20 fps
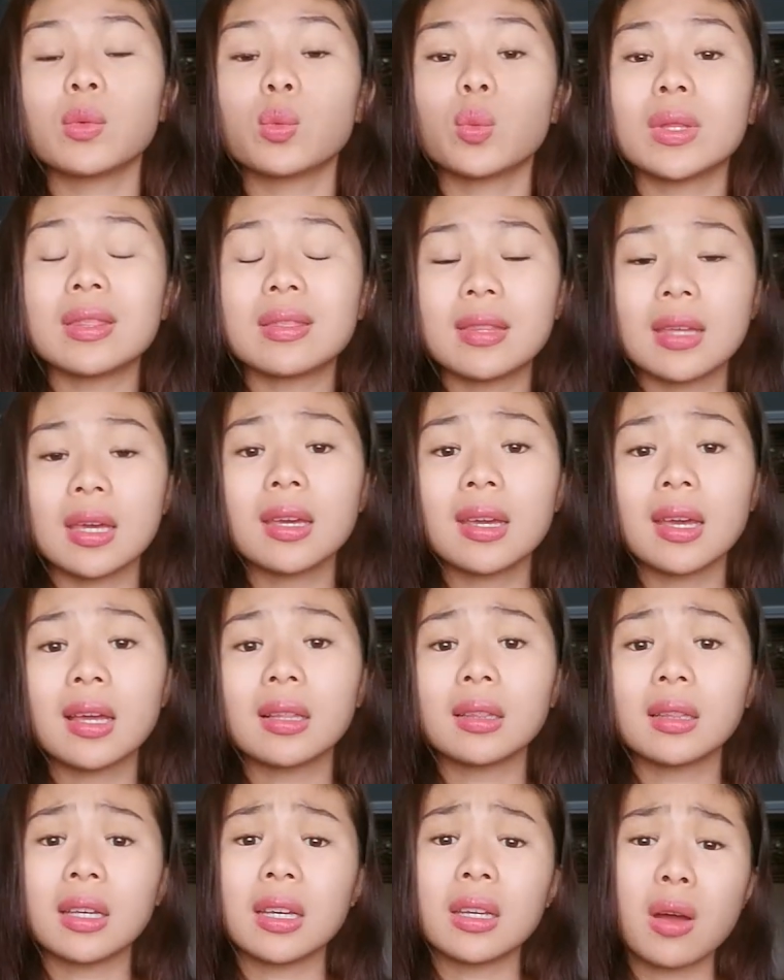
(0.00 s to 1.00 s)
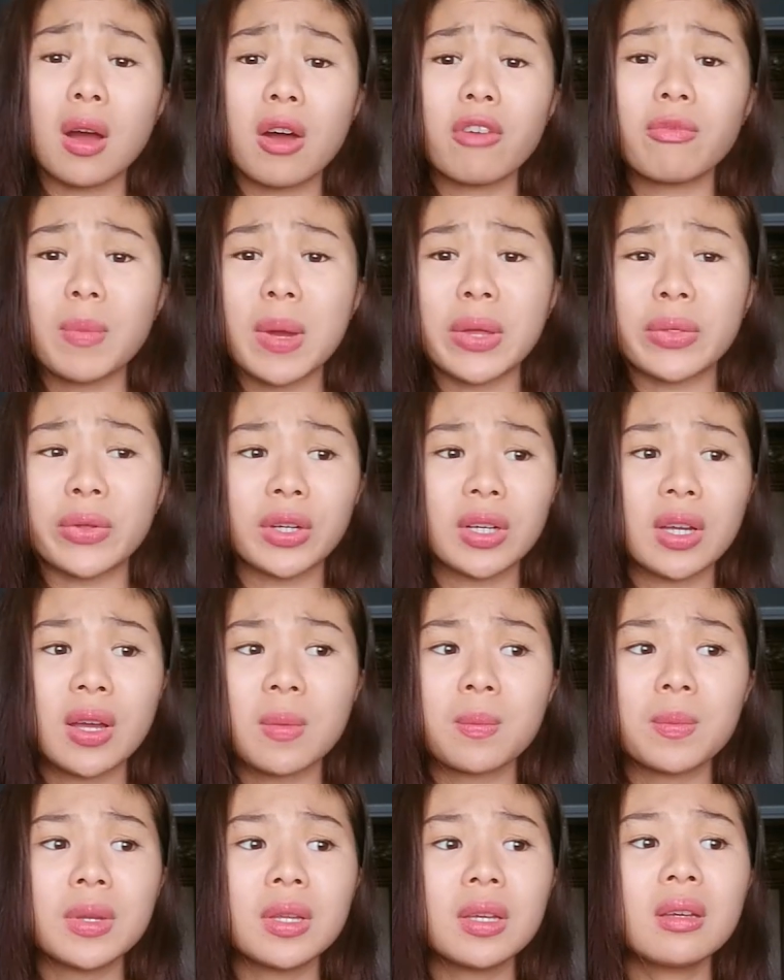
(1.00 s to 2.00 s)
when they get laid off by their
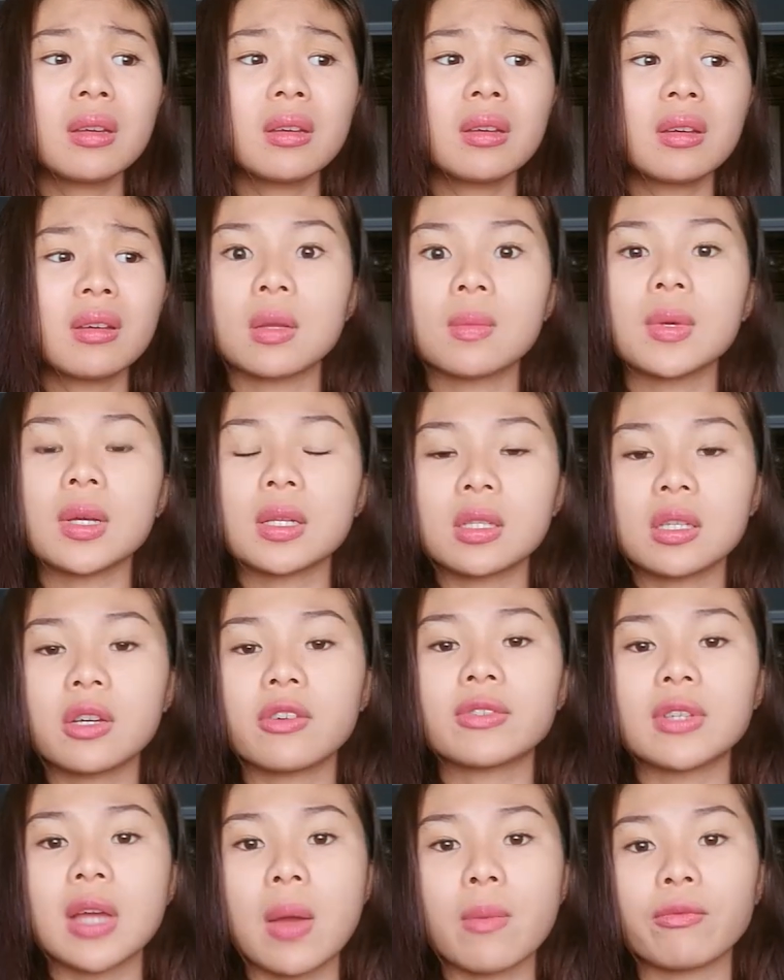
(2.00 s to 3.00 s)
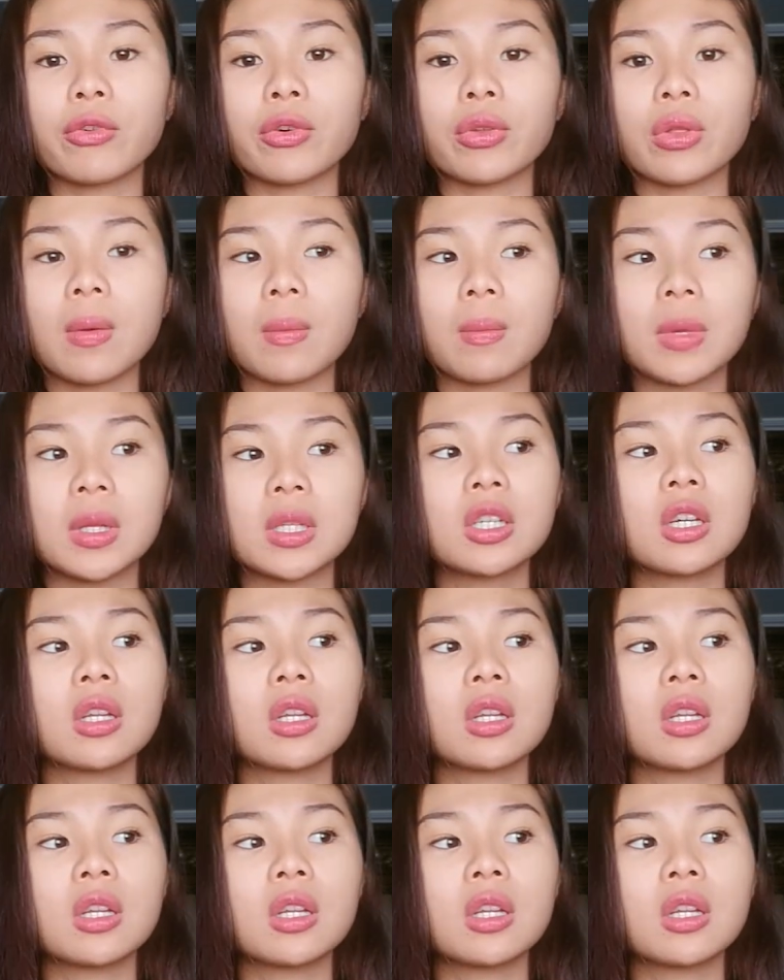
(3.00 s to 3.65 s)
company, it's going to be a tough time for them.